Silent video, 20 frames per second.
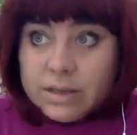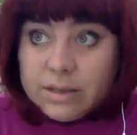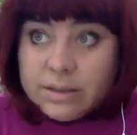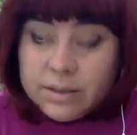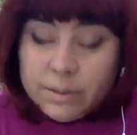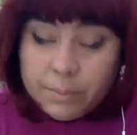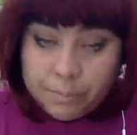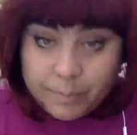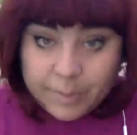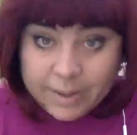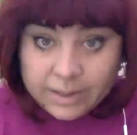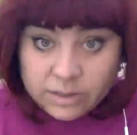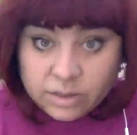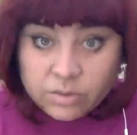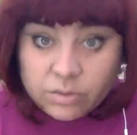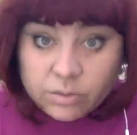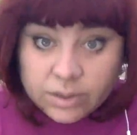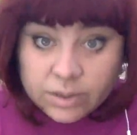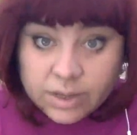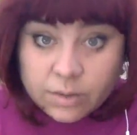
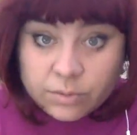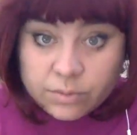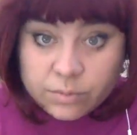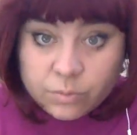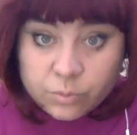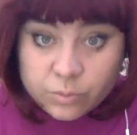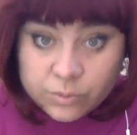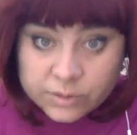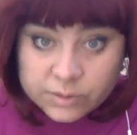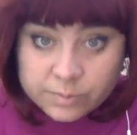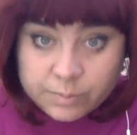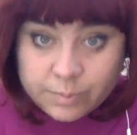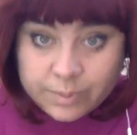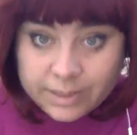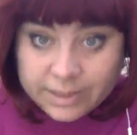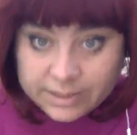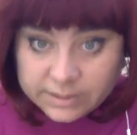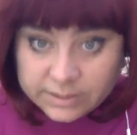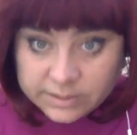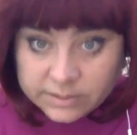depending on how the moon is
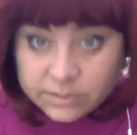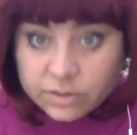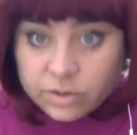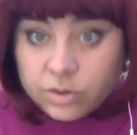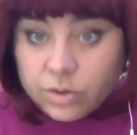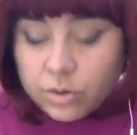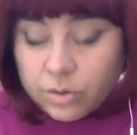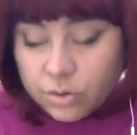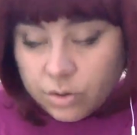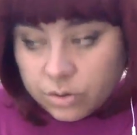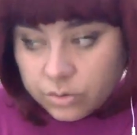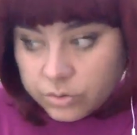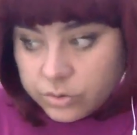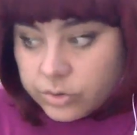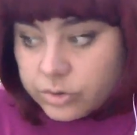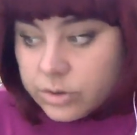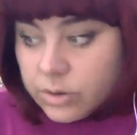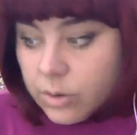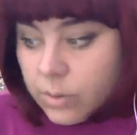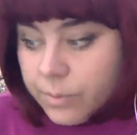placed in your
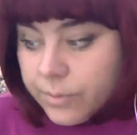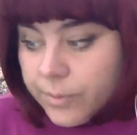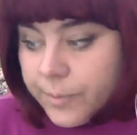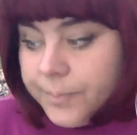horoscope.